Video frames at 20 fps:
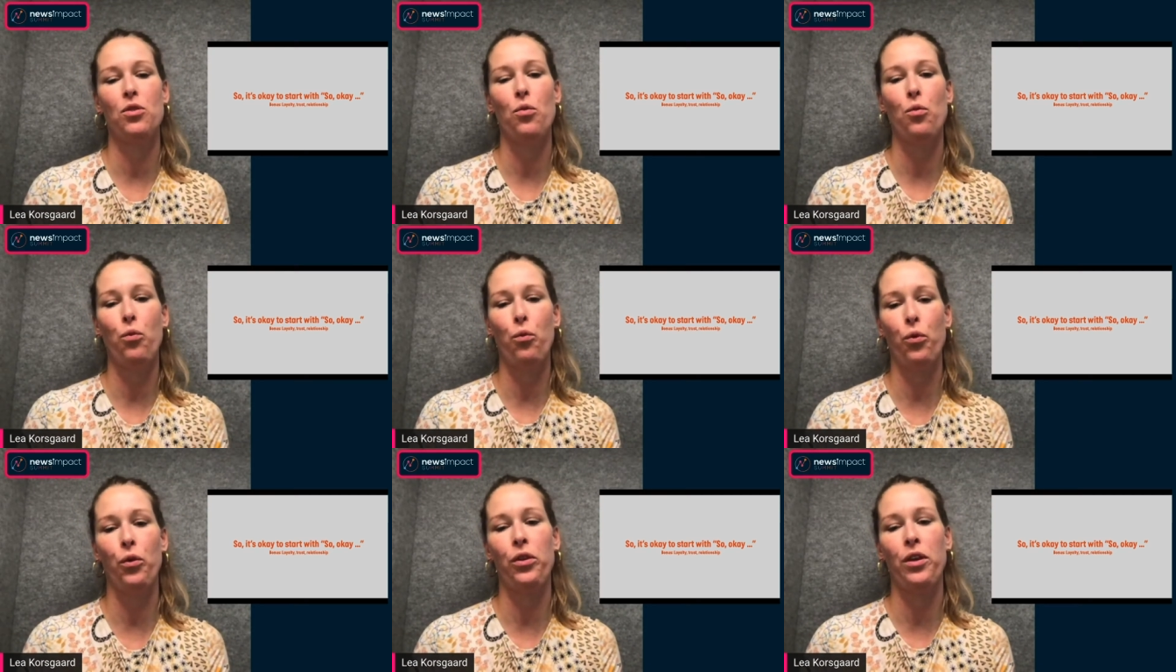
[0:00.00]

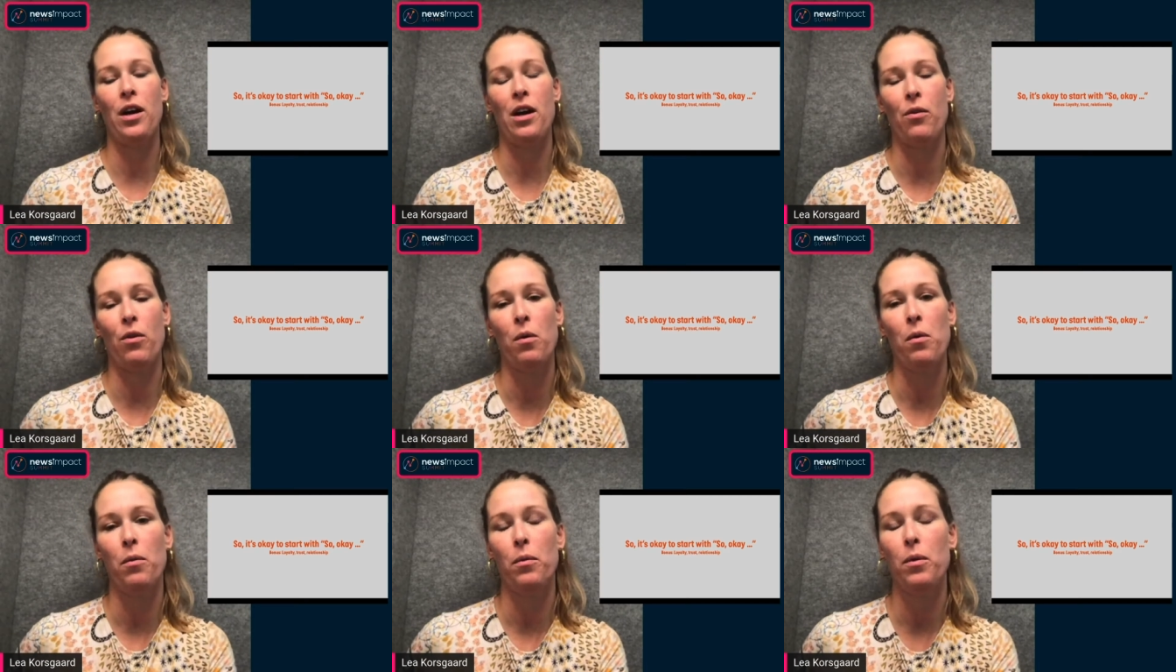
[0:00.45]
with
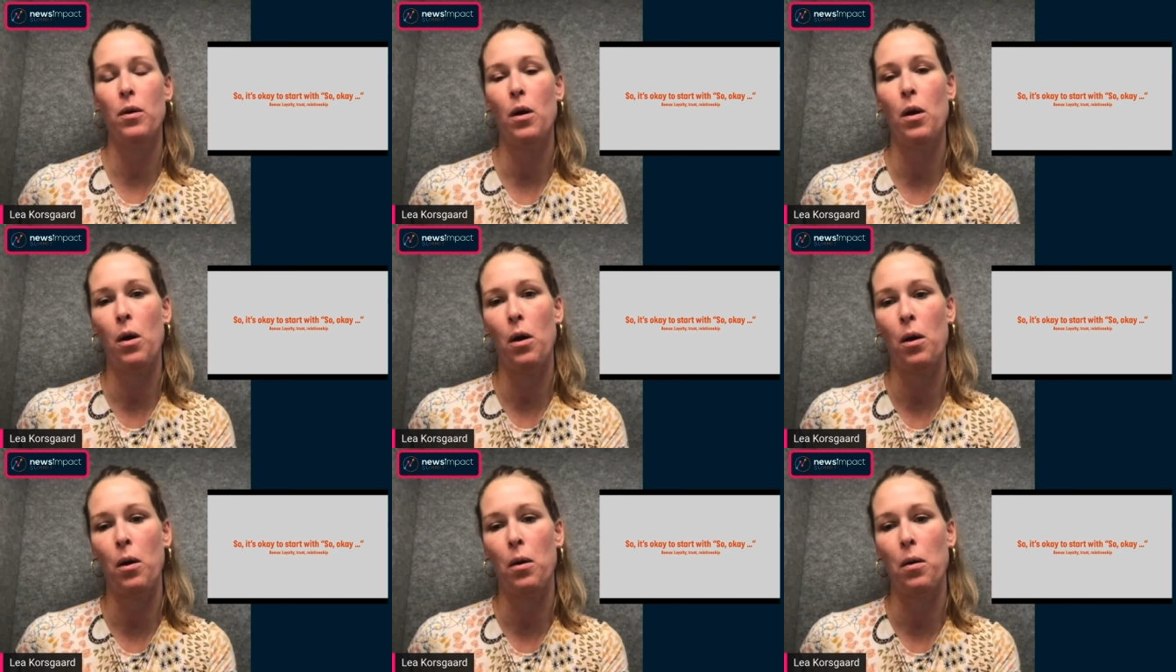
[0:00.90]
our
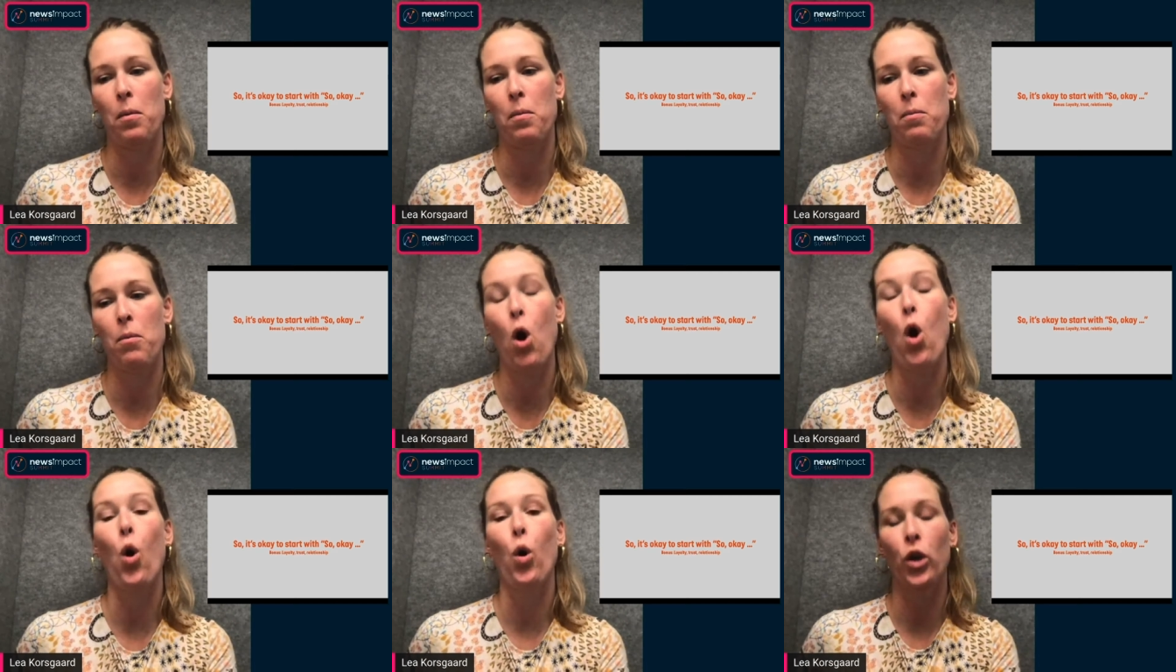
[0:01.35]

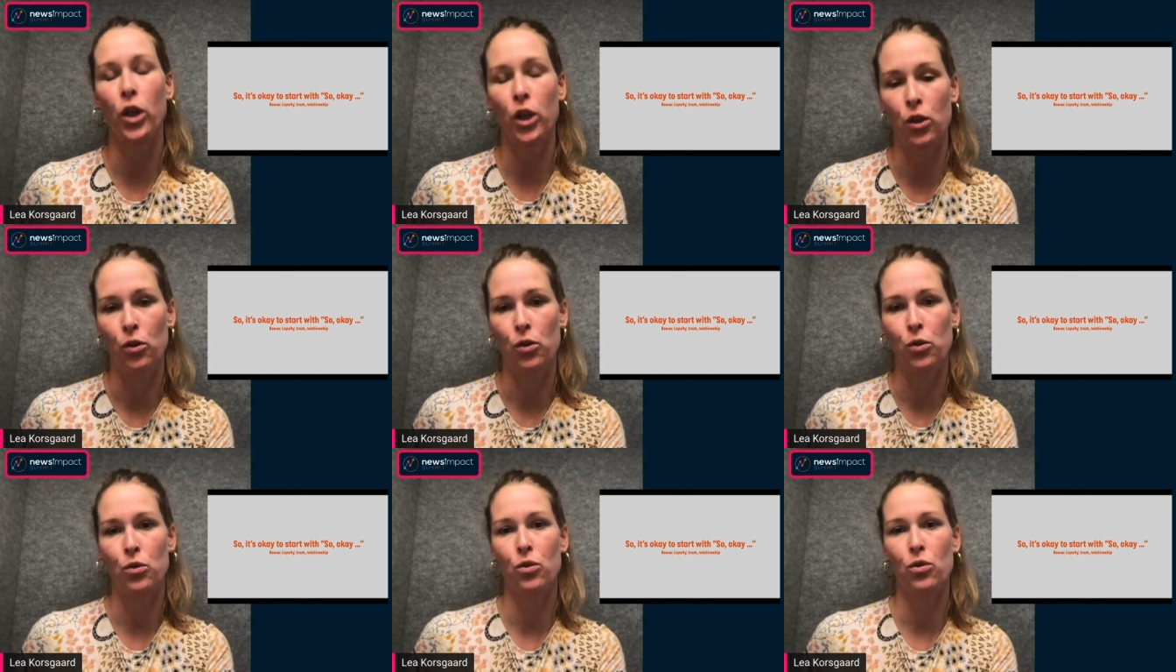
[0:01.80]

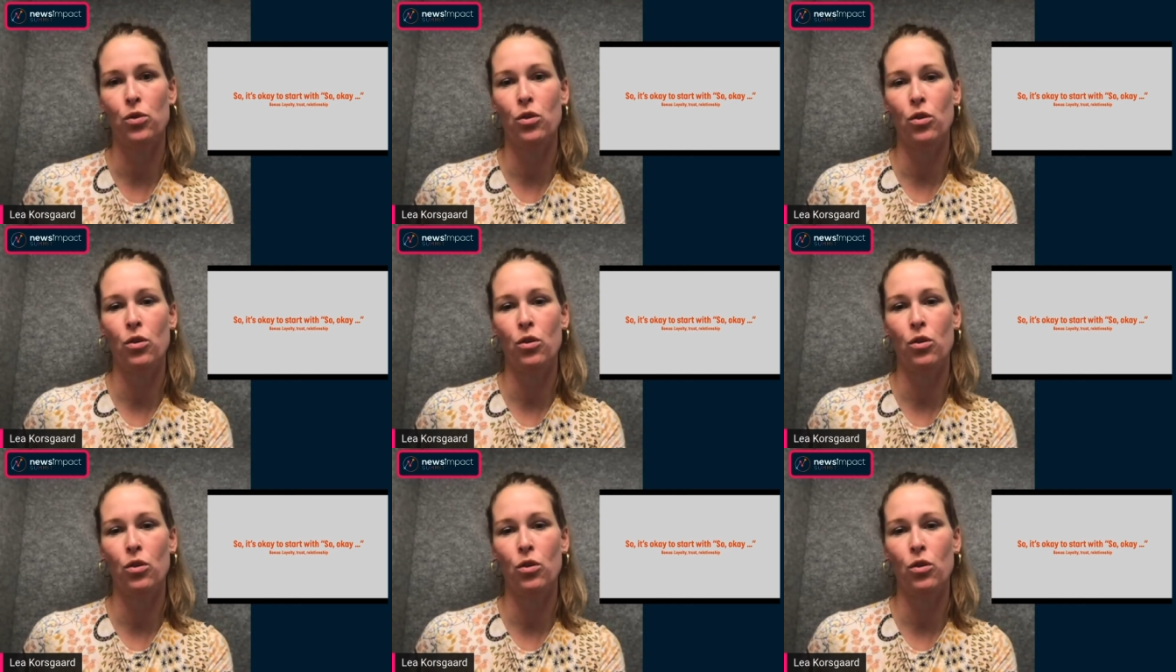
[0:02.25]
audience,